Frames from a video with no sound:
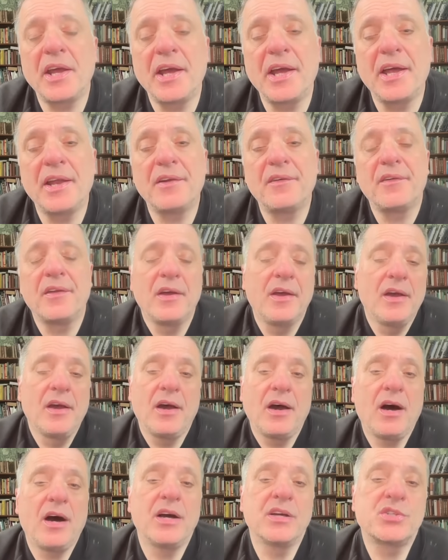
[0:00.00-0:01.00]
And
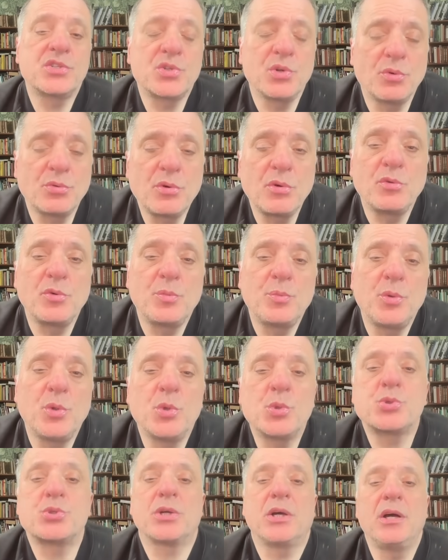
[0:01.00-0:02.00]
I saw a
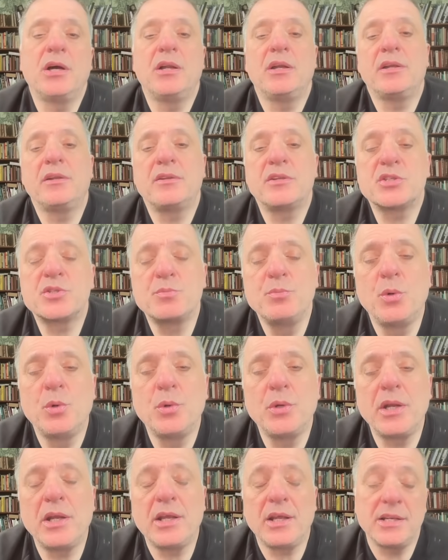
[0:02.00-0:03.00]
report early this
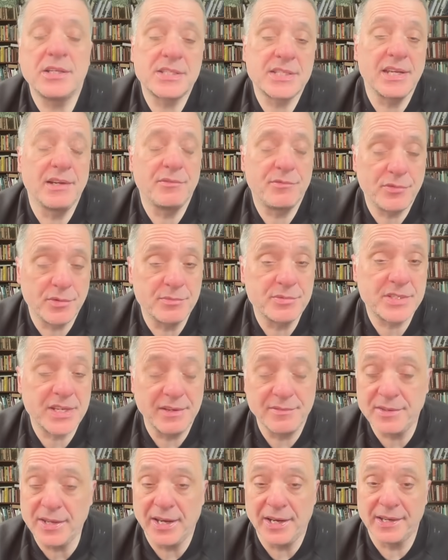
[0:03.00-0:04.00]
morning from
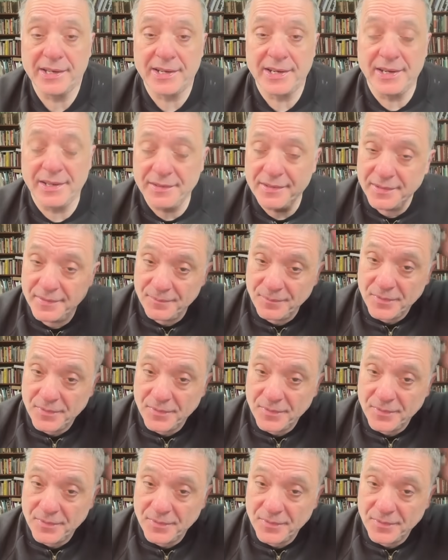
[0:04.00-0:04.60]
Slavyangrad